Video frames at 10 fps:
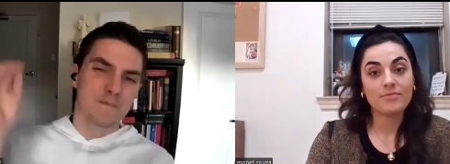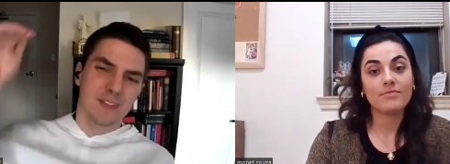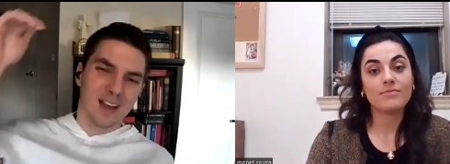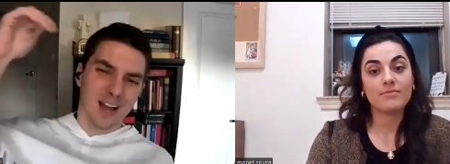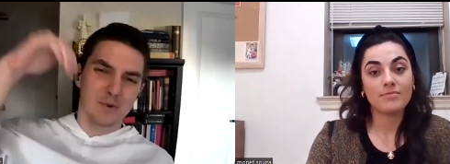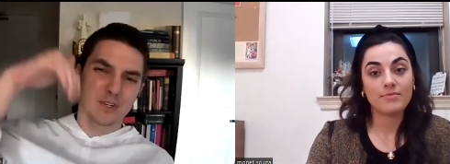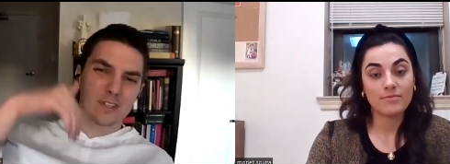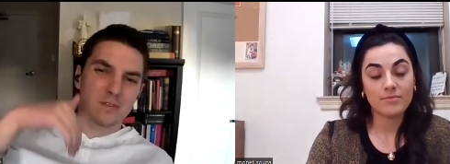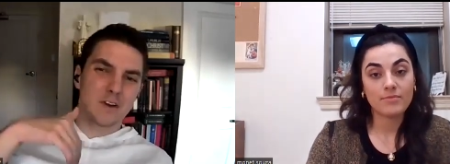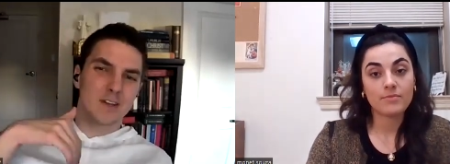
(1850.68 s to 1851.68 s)
Speaker 1: So I
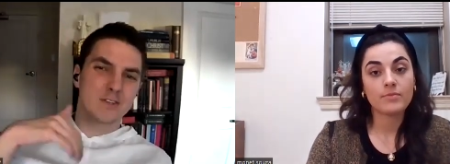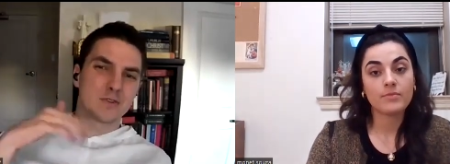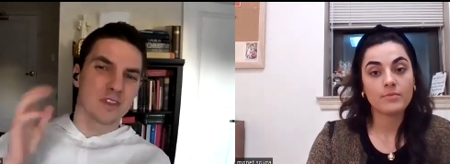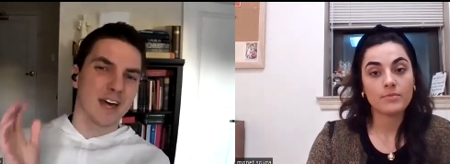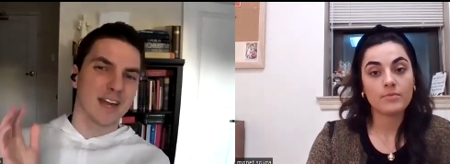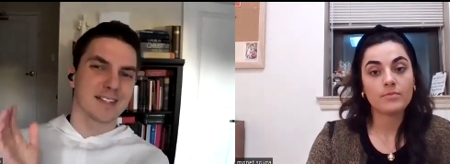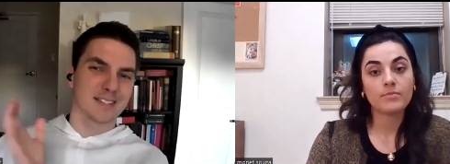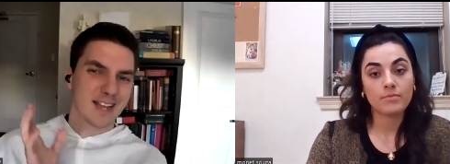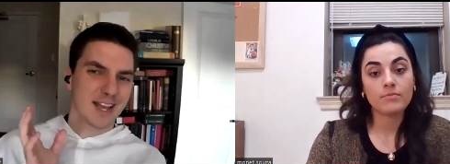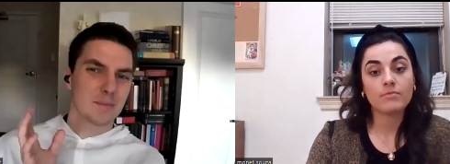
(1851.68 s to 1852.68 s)
would just invite you to that
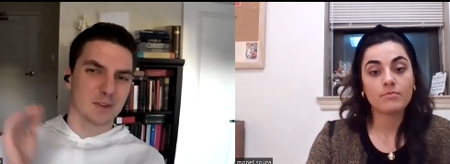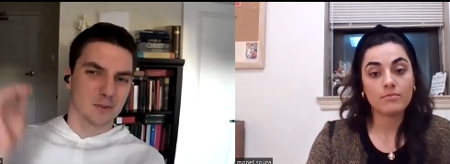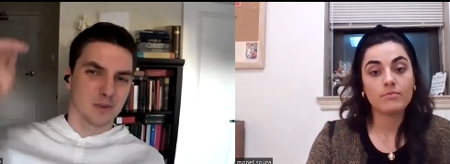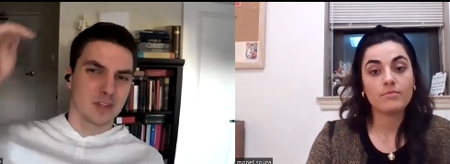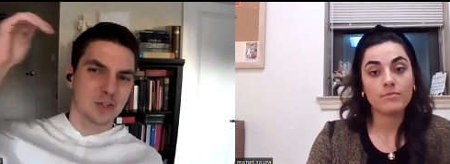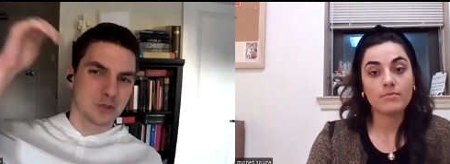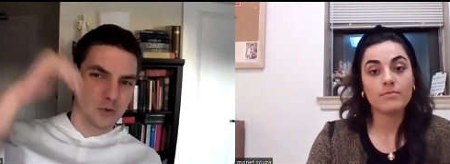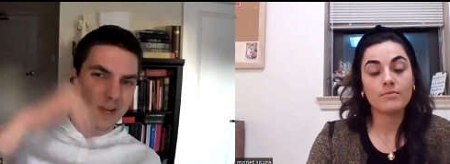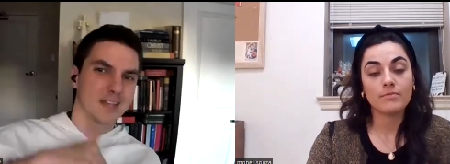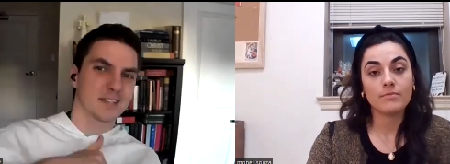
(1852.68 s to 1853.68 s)
examine to really
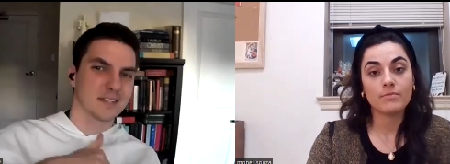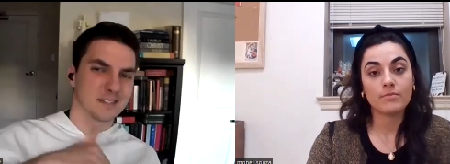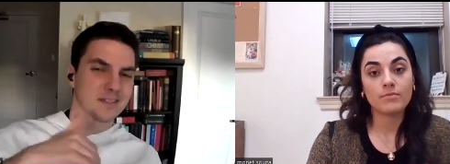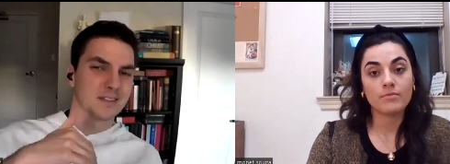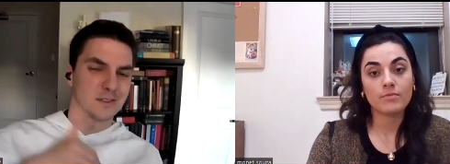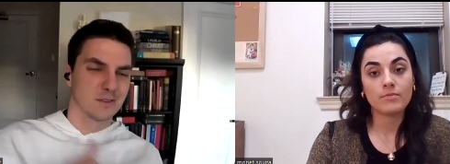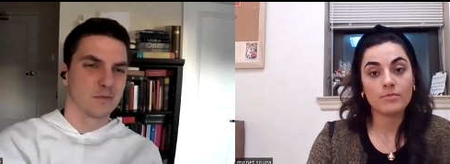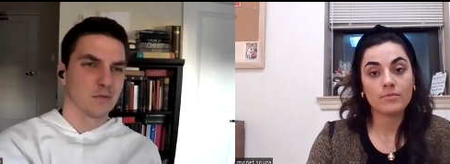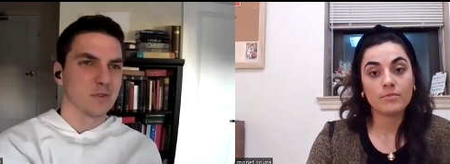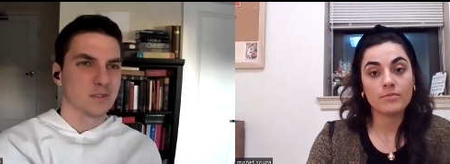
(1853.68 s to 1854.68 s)
trace the
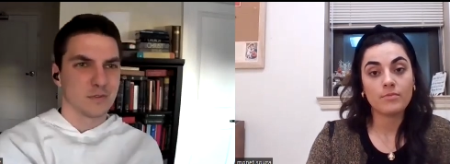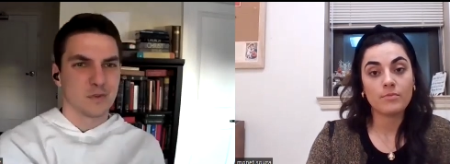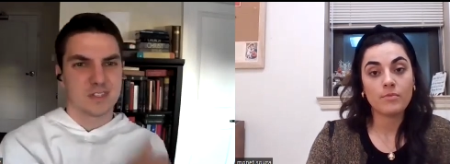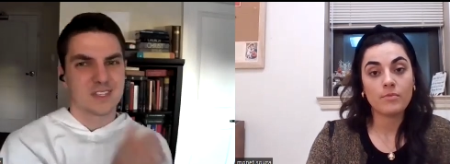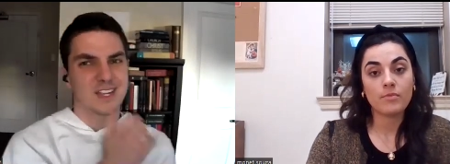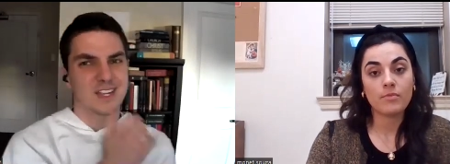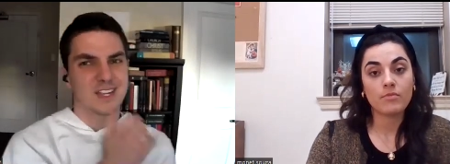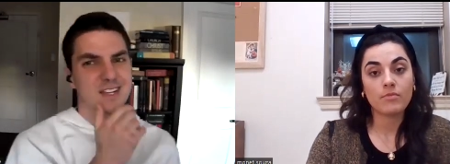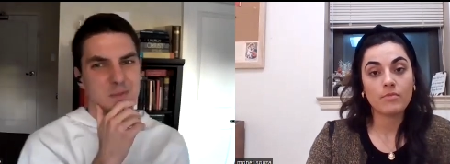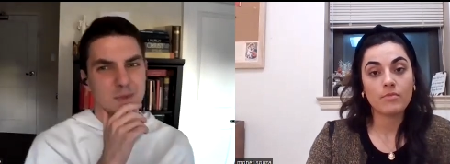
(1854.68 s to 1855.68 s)
fruits of your
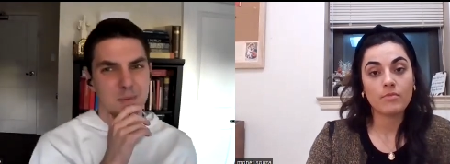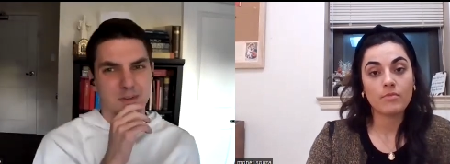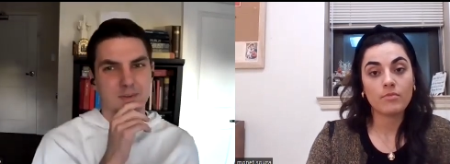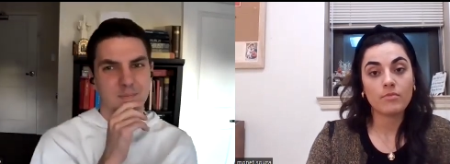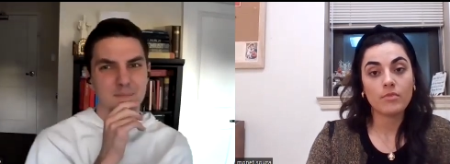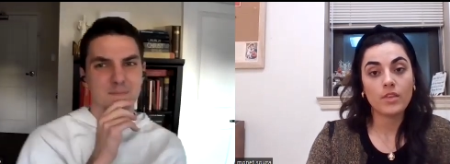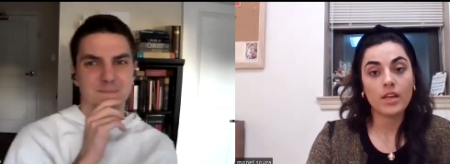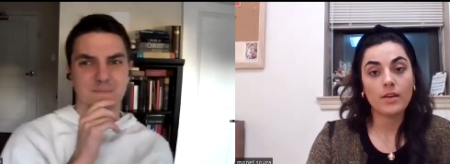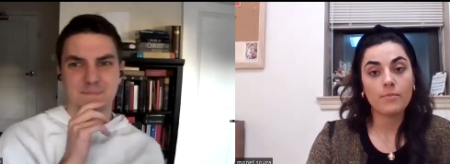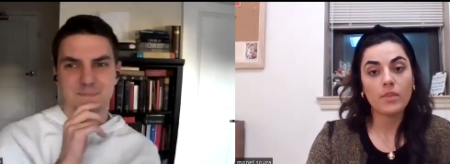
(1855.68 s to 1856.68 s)
sins, maybe,
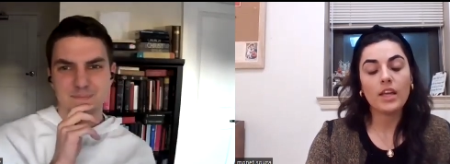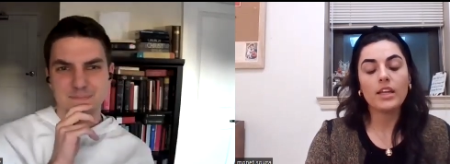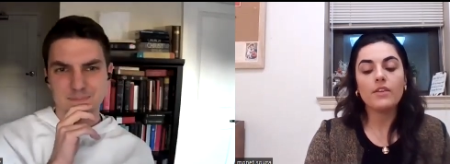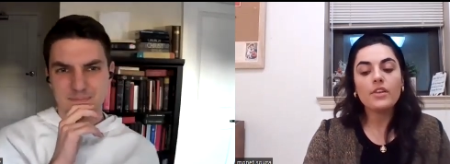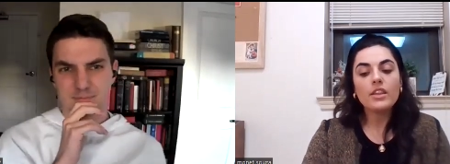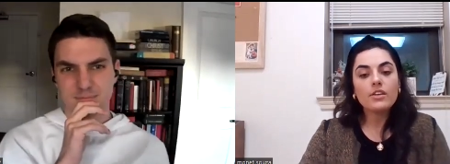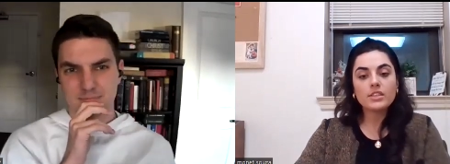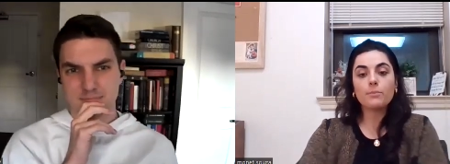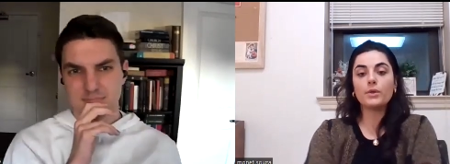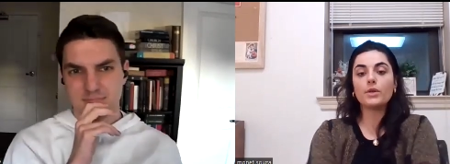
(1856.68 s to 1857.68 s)
Speaker 2: yeah. And even
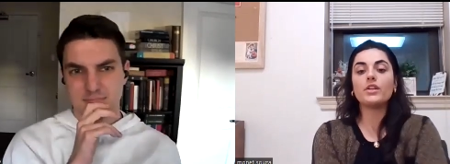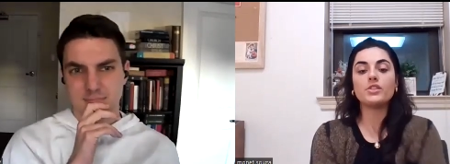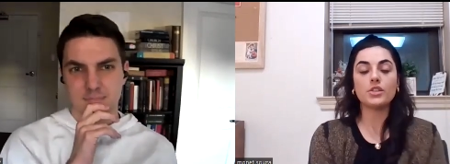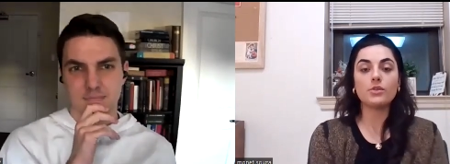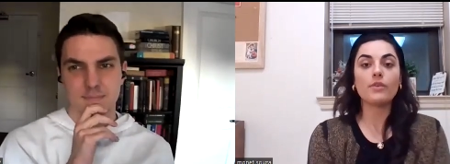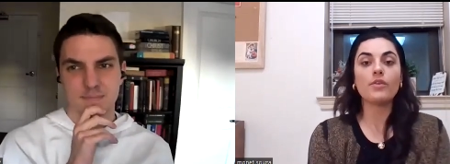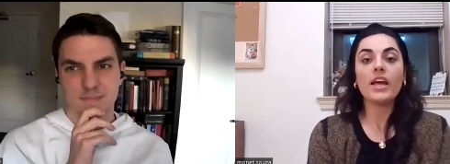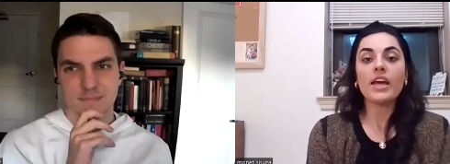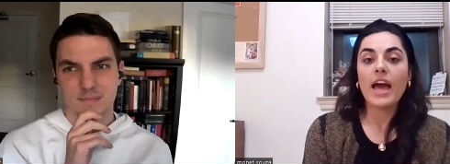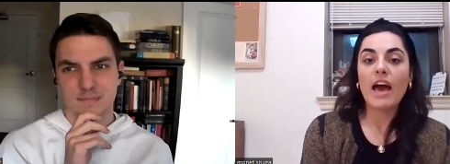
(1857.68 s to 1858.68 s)
there's a beauty too
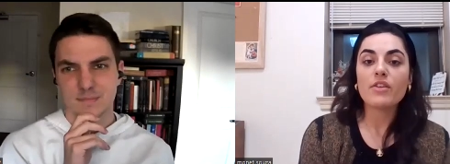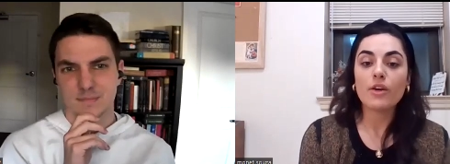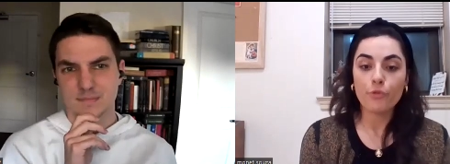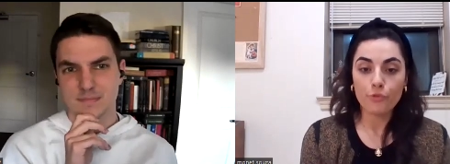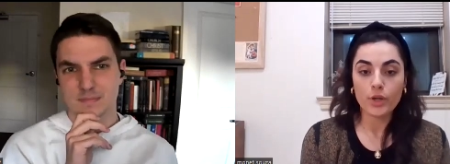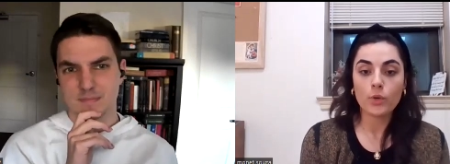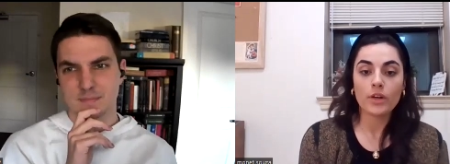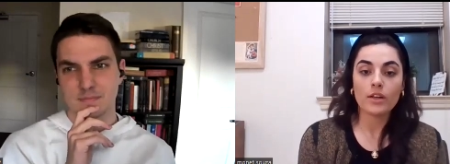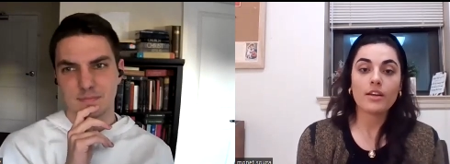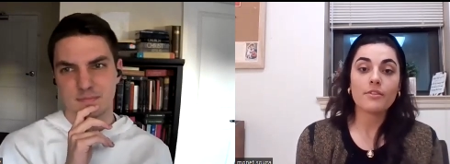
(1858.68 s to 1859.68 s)
of having a
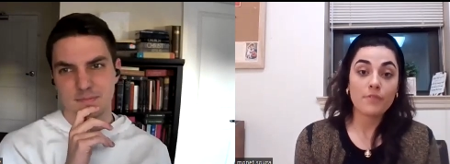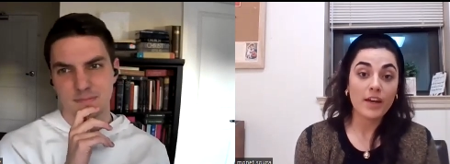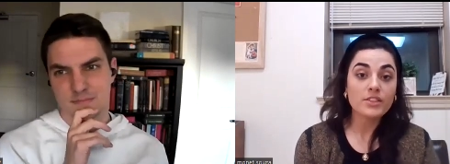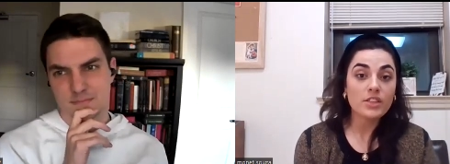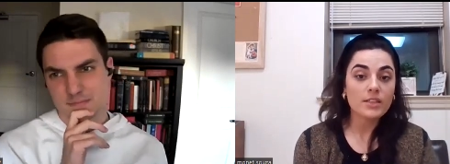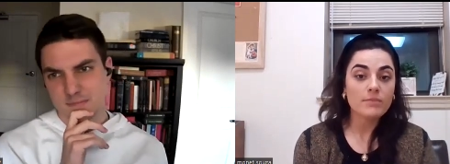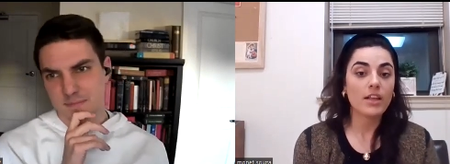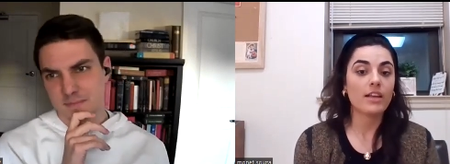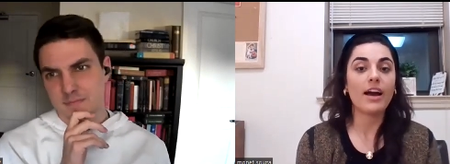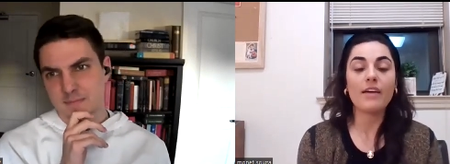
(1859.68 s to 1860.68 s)
frequent
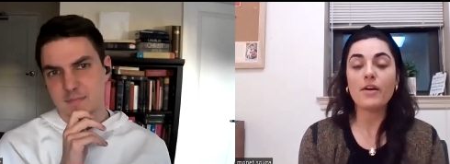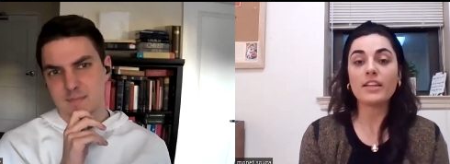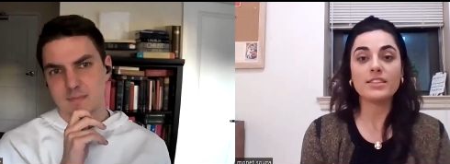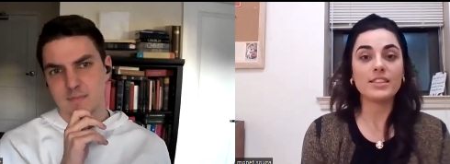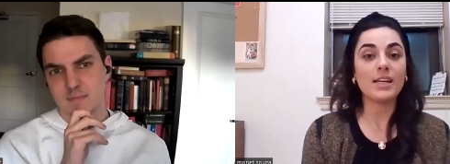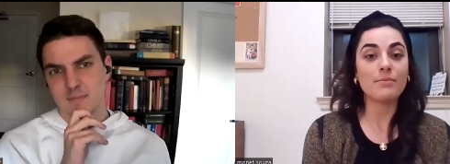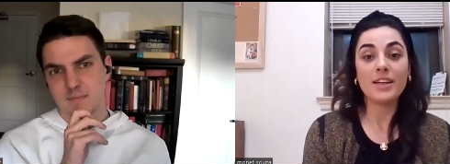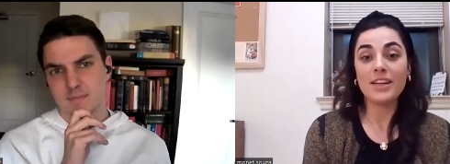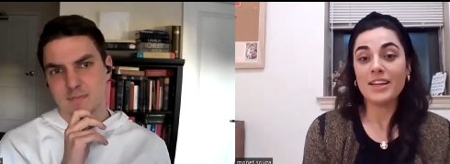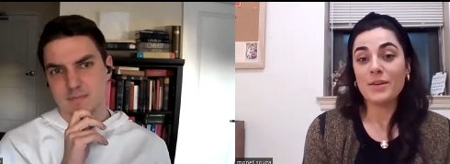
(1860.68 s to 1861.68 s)
confessor. Like I've had the
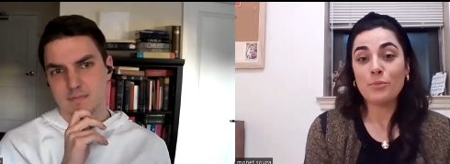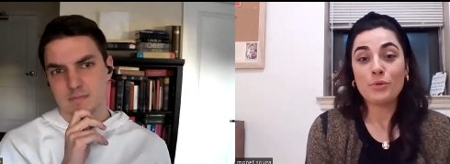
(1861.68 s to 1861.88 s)
same